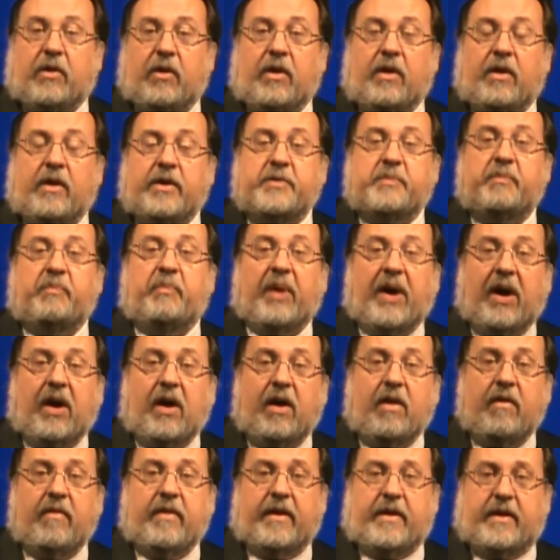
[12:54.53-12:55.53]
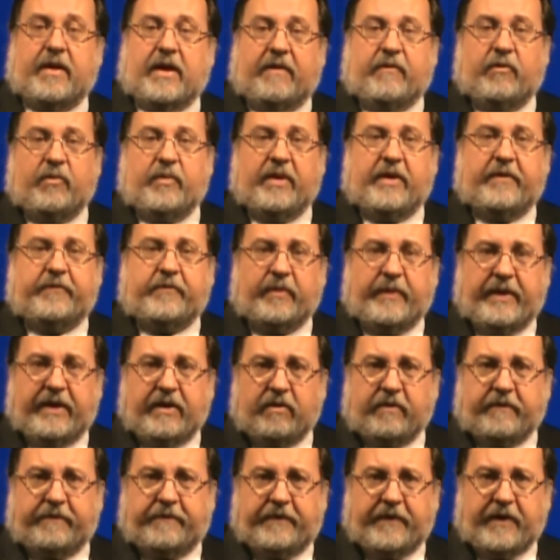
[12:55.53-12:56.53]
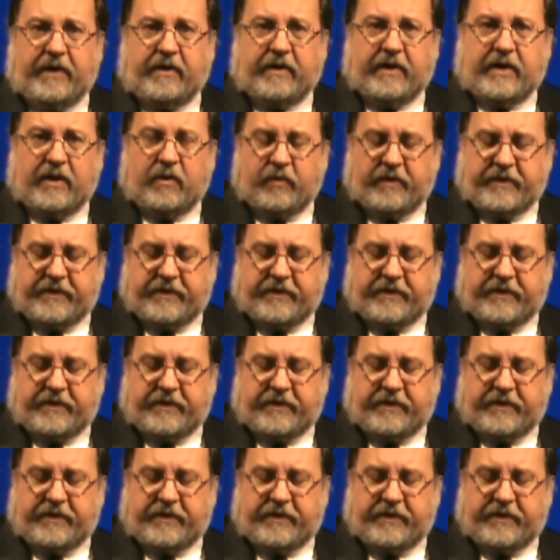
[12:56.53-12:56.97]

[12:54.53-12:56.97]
Clause bar the government from interfering